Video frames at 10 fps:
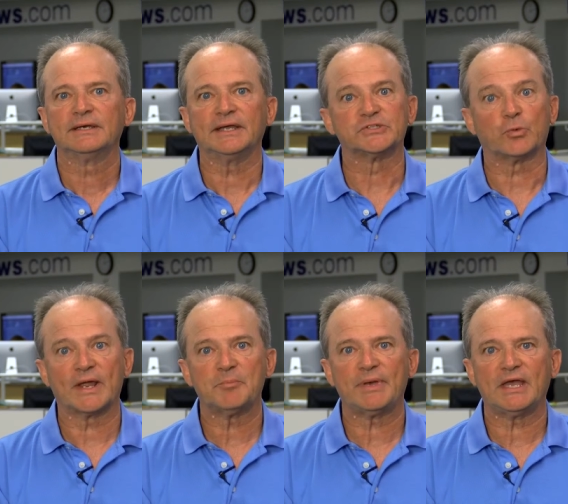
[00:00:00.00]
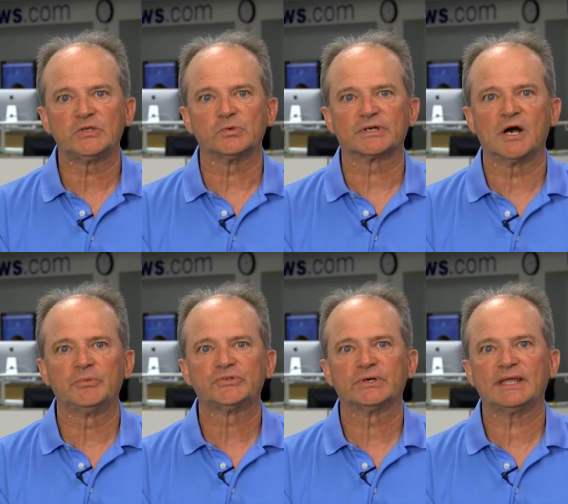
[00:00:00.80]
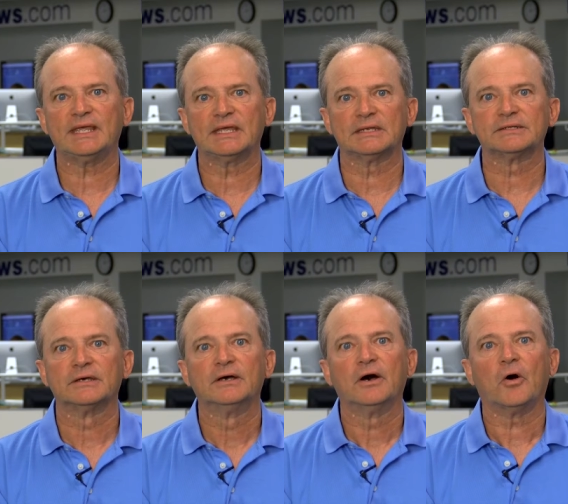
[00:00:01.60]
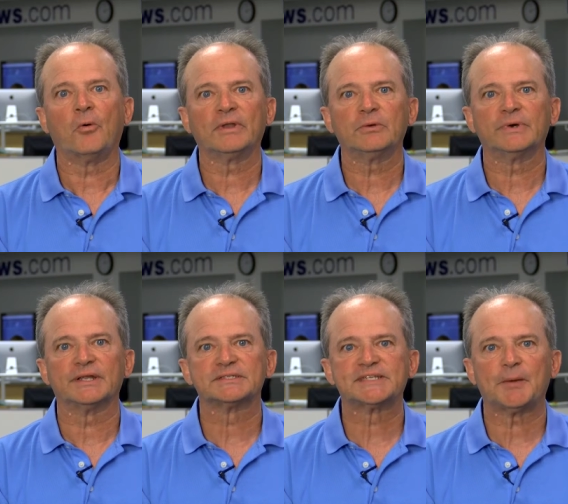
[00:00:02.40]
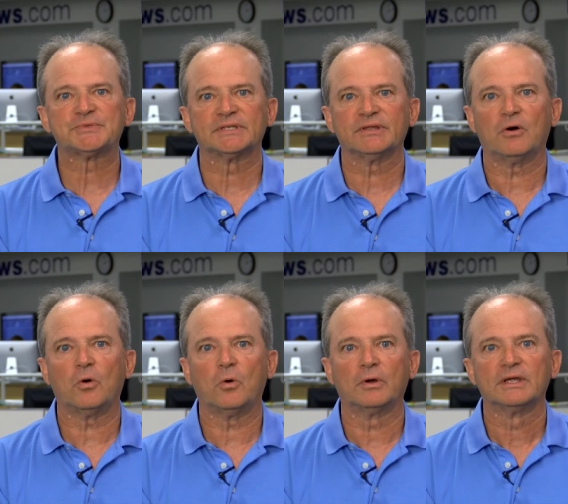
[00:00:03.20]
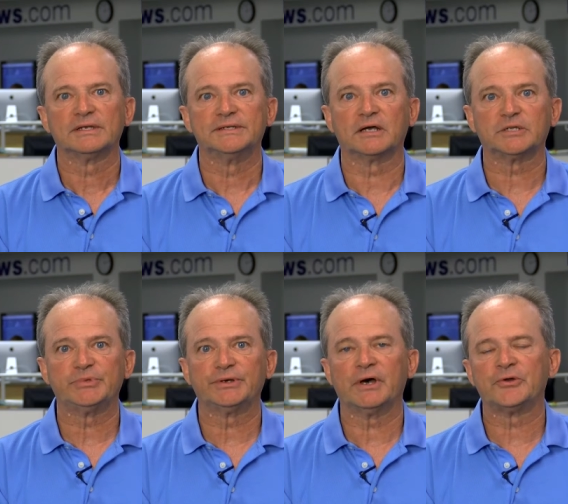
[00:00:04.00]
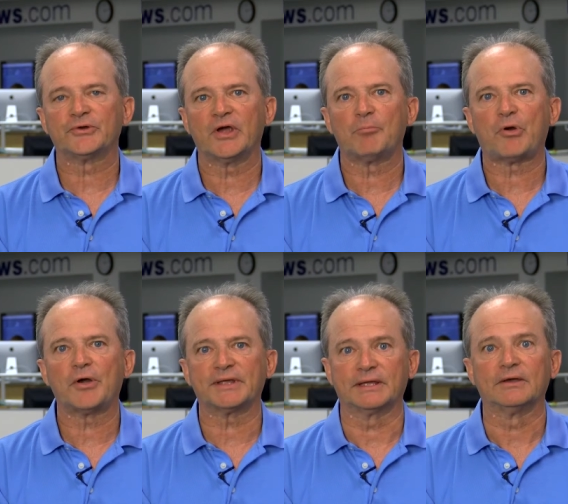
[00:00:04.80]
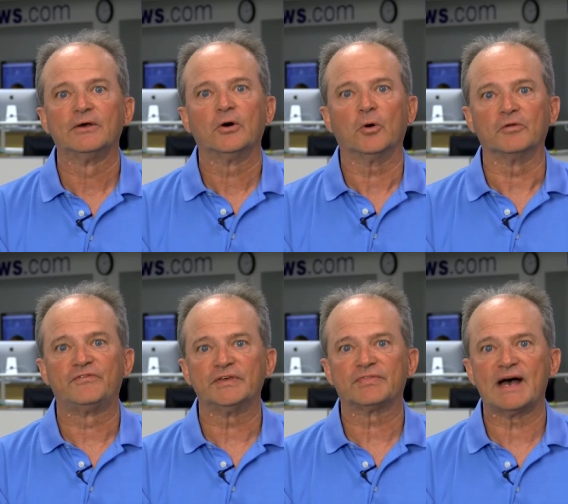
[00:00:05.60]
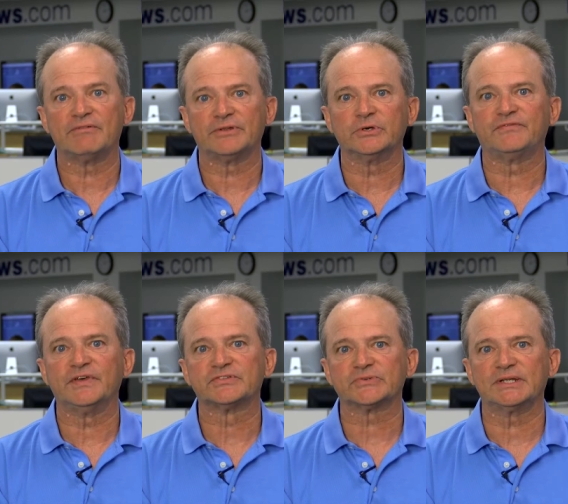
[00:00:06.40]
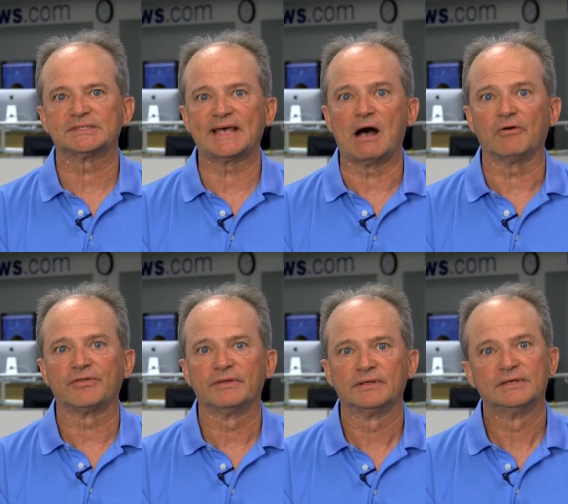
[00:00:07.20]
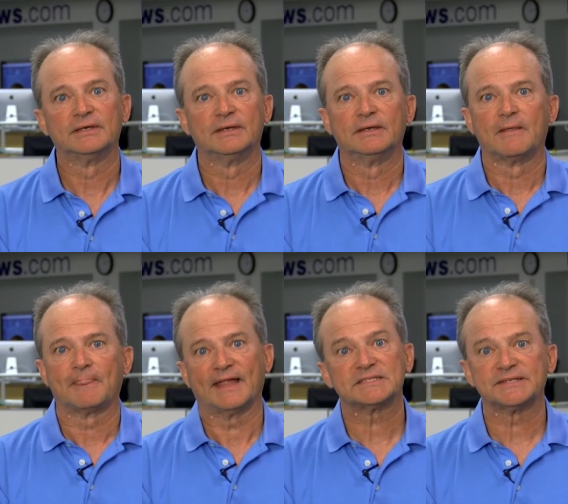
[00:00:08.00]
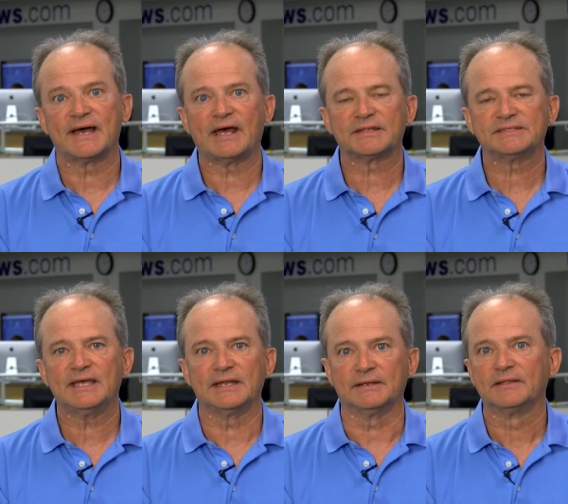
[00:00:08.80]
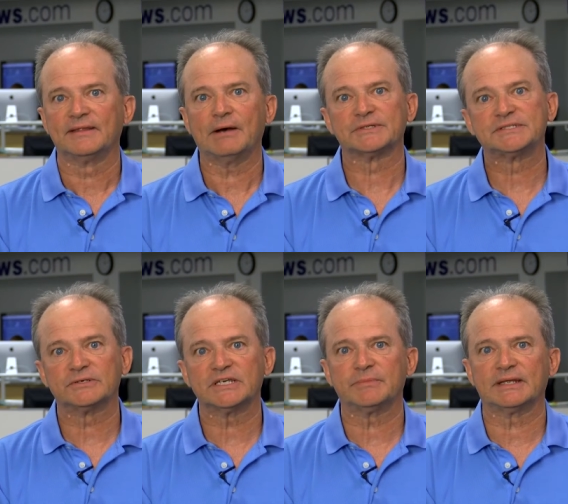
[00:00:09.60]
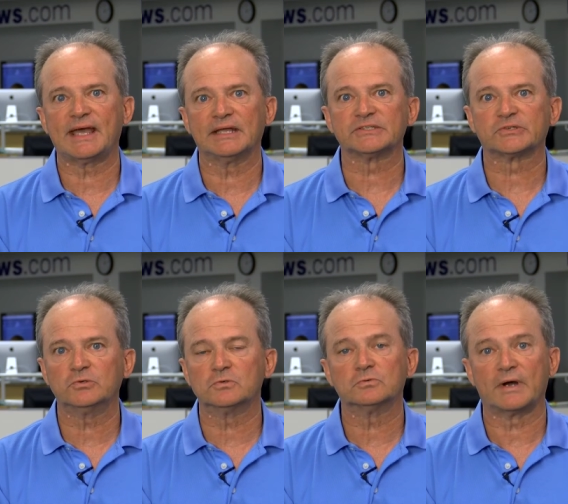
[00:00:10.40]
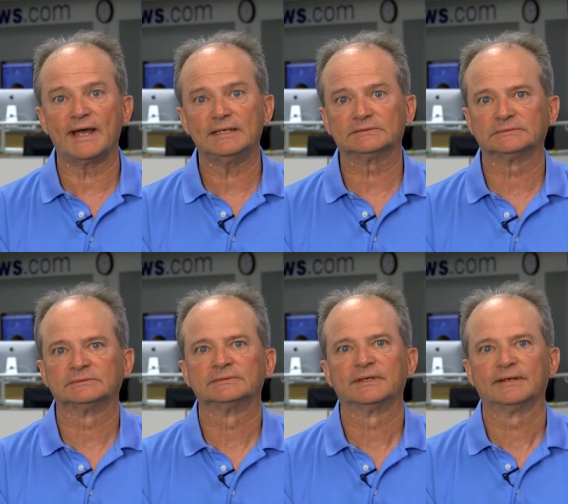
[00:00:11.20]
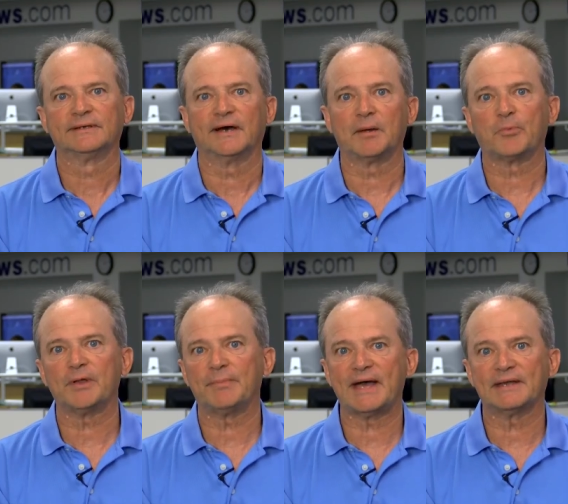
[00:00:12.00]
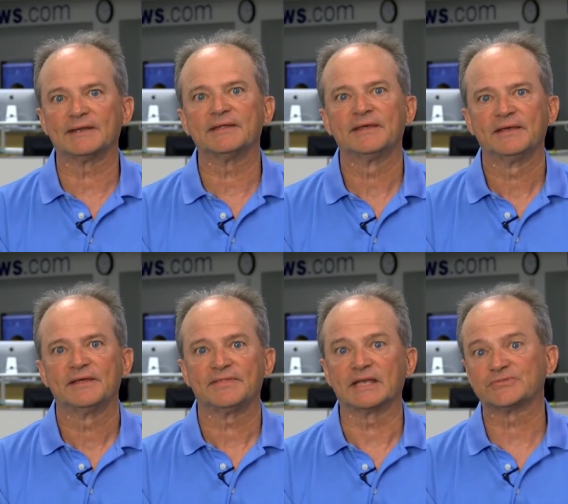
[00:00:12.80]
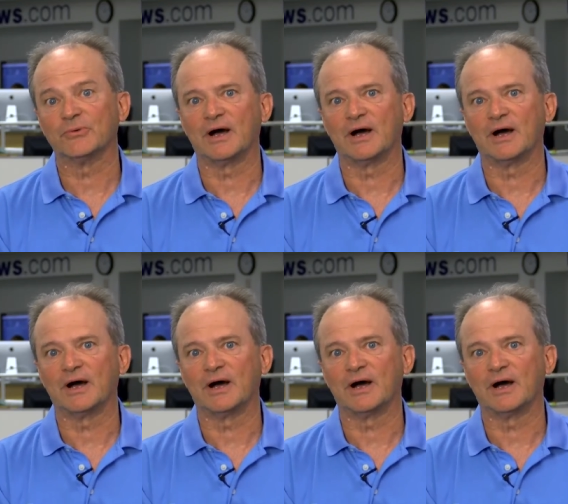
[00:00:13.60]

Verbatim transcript: Its rampage will come to an end only when it steps in the hole dug to build underground parking on Fifth Avenue and Fifth Street South. That's 9 out of 10. That would still get me an A in school, right? I'm Brent Batten. Thanks for